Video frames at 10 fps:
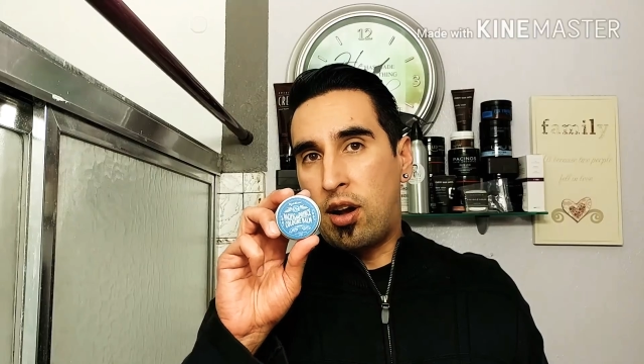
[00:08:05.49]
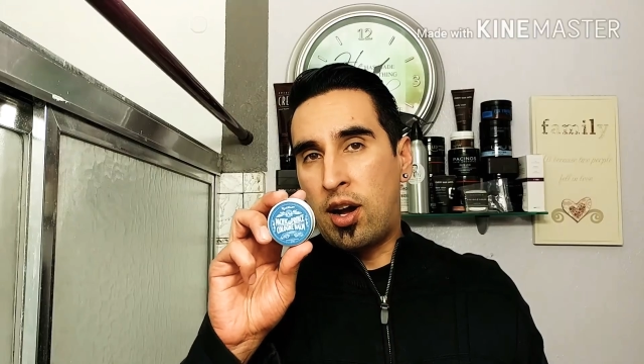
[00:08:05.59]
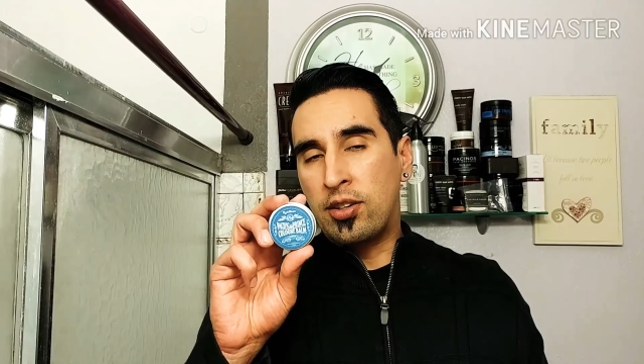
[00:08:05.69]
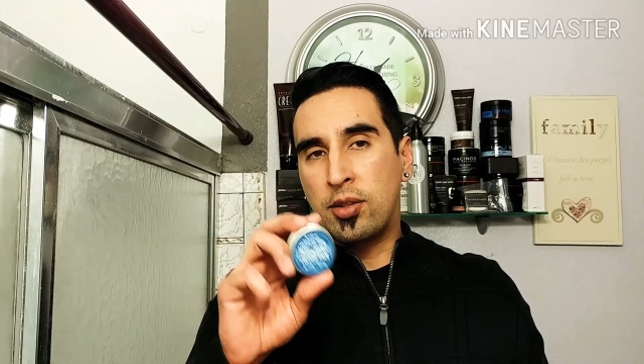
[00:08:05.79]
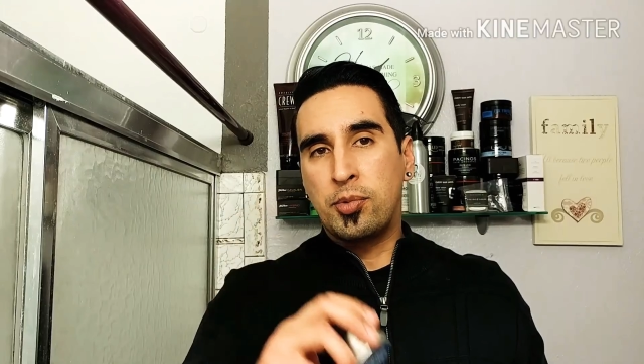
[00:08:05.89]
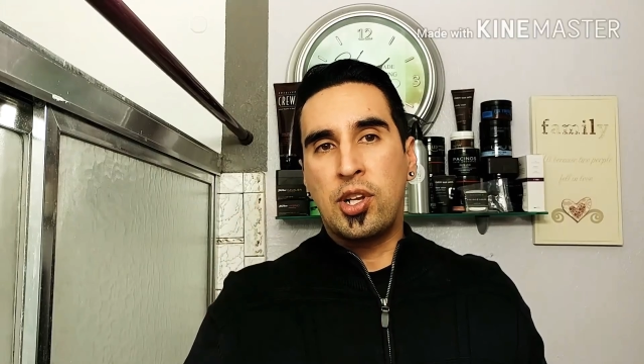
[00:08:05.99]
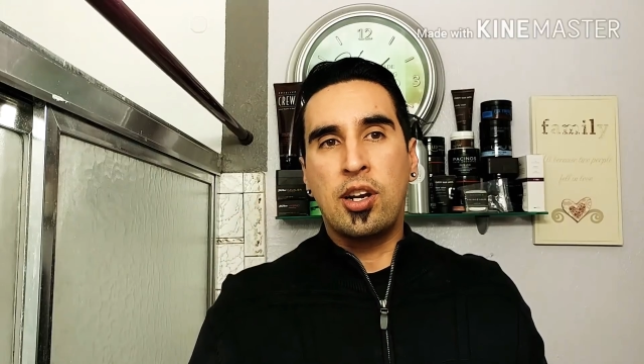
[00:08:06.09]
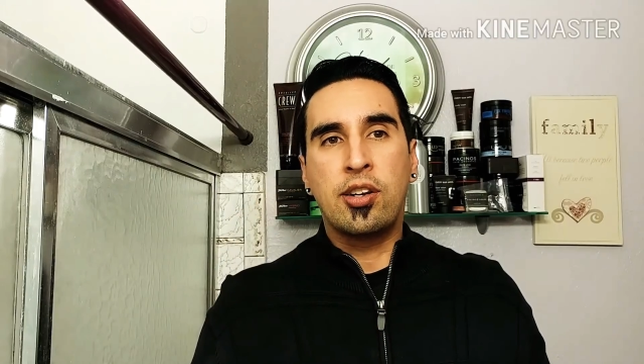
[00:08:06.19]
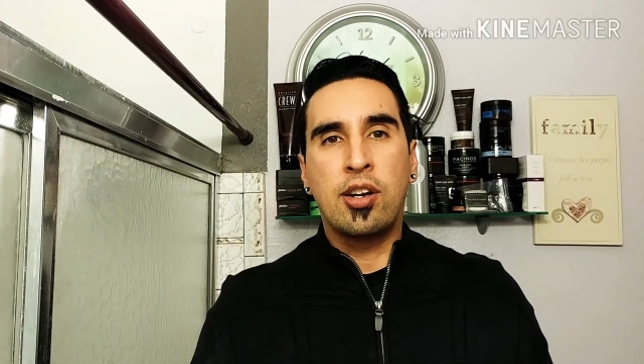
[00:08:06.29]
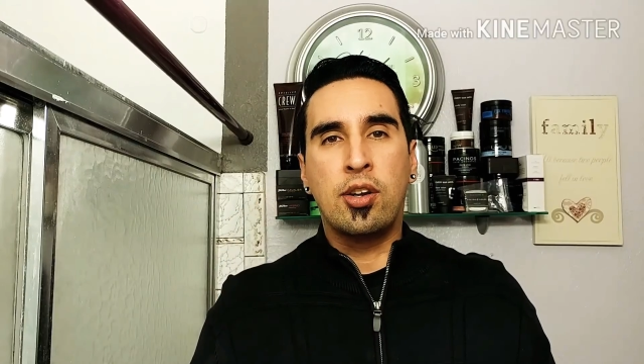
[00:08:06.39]
Awesome
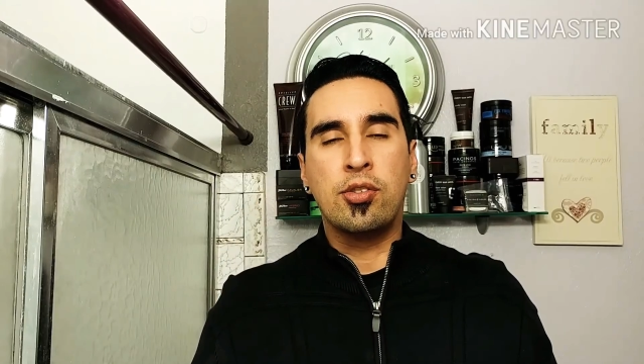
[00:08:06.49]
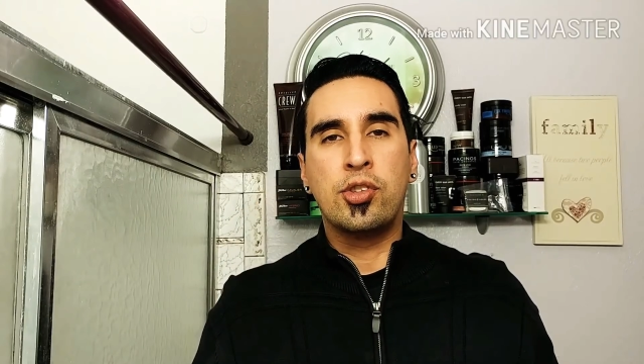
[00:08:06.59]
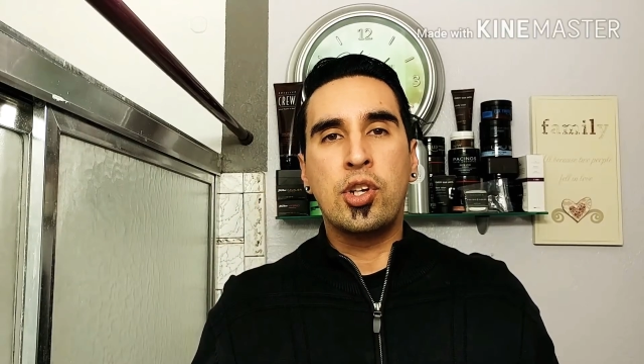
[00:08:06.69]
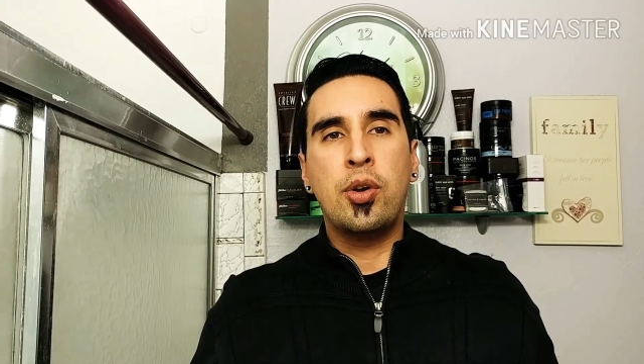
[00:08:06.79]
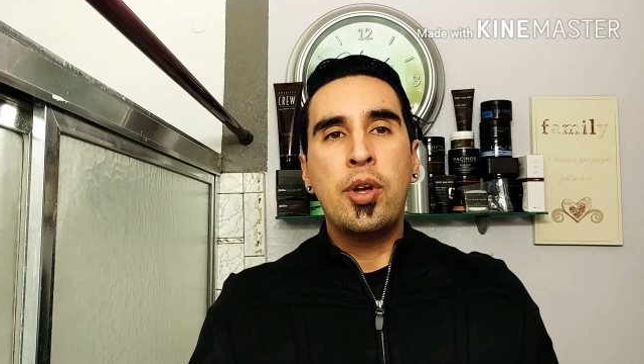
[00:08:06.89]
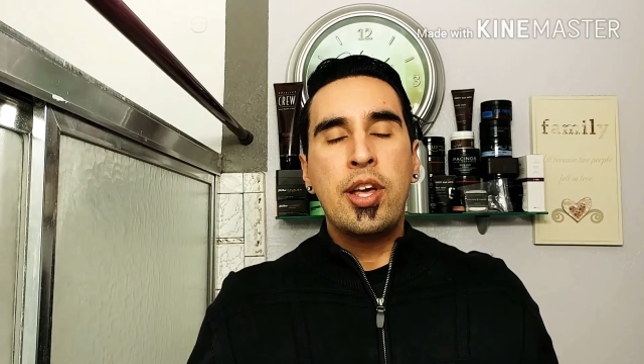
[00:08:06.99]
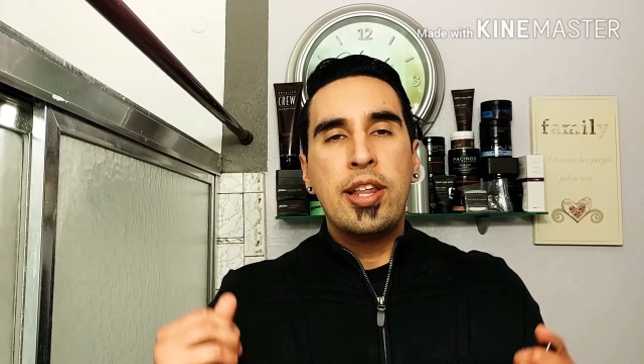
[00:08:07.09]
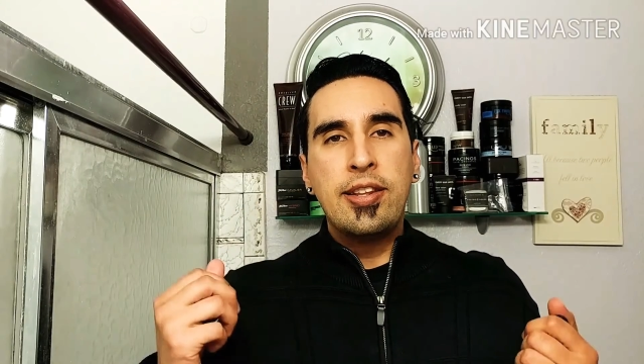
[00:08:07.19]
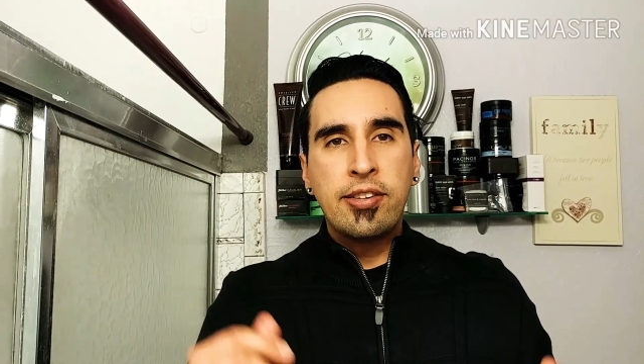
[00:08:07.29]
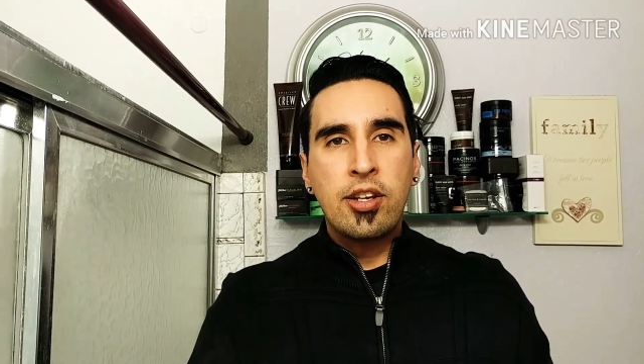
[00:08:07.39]
solid cologne. So
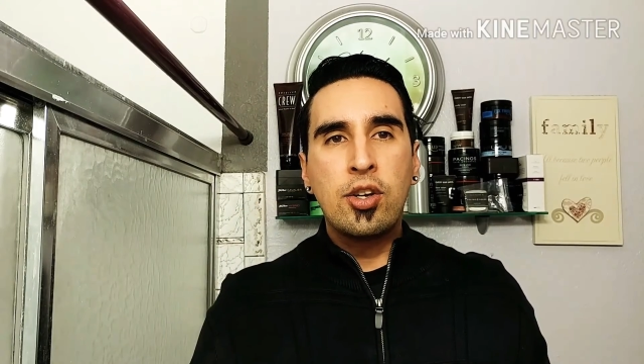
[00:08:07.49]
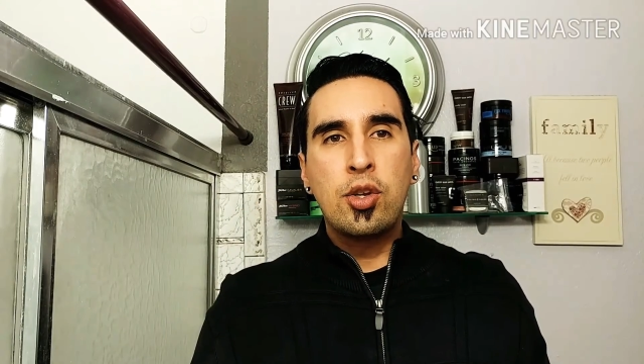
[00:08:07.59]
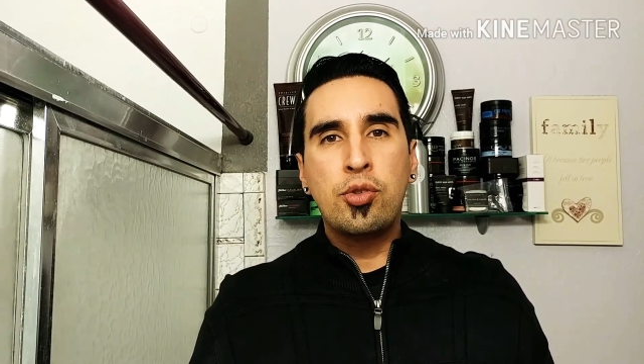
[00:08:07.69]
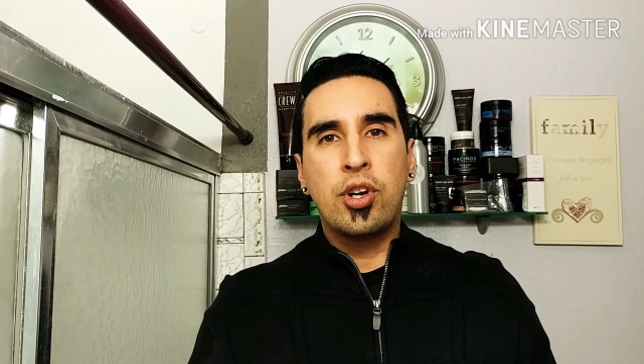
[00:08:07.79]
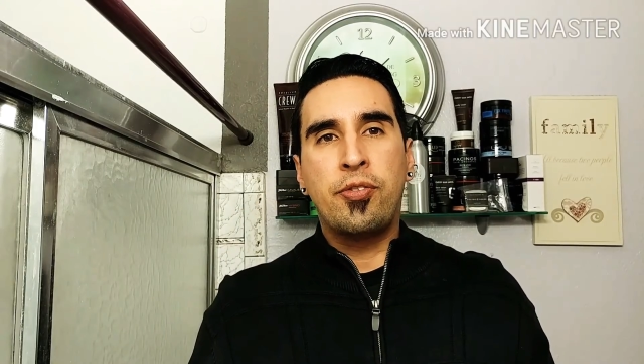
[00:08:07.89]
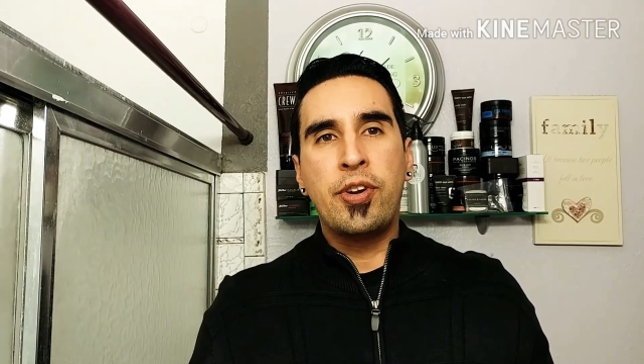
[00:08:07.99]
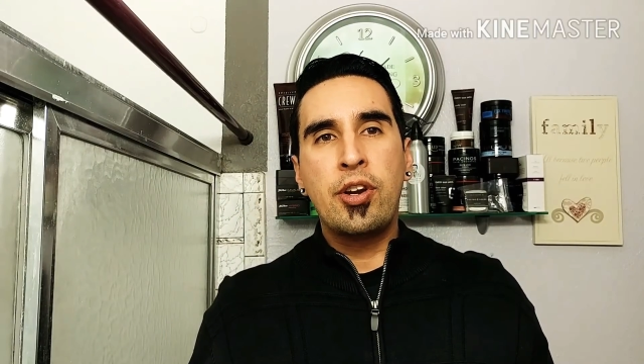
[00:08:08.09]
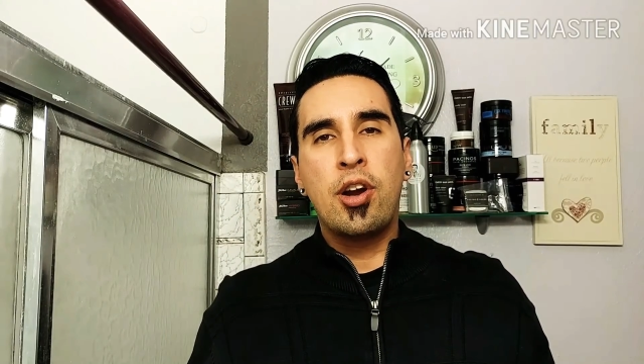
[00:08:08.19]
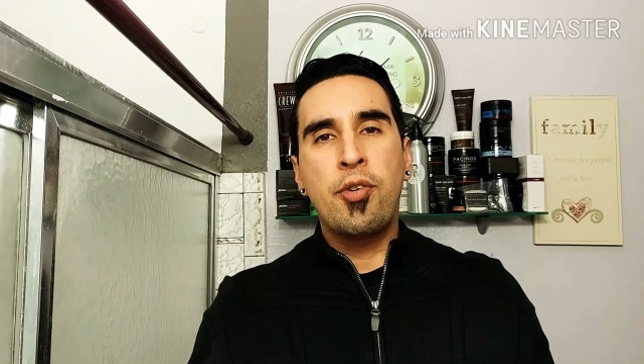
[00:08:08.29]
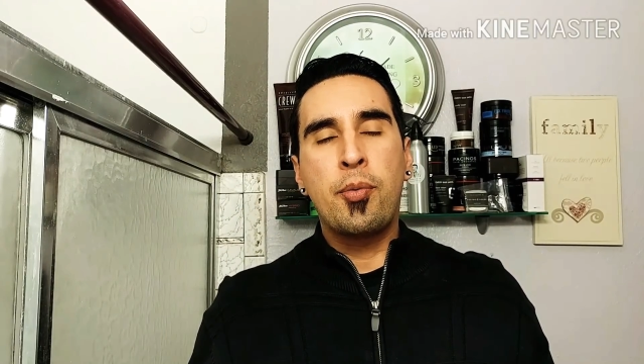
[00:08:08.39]
this concludes our
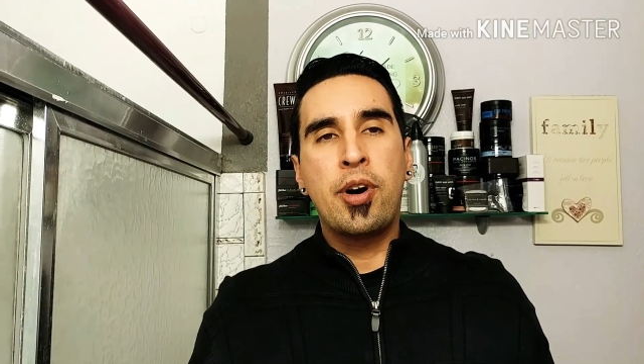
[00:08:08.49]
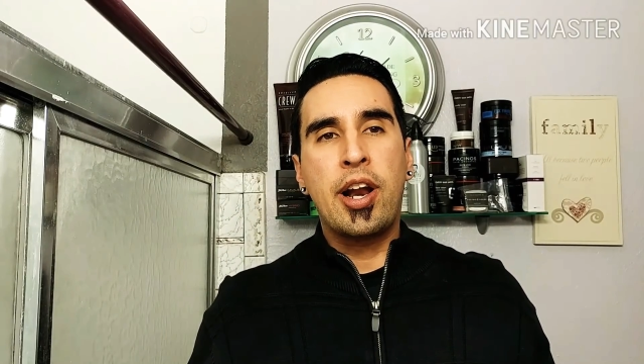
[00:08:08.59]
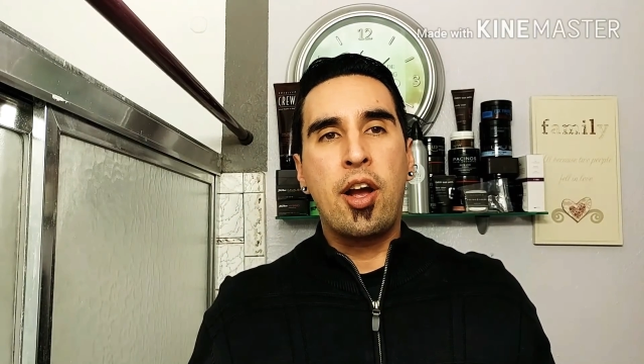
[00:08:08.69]
video everyone.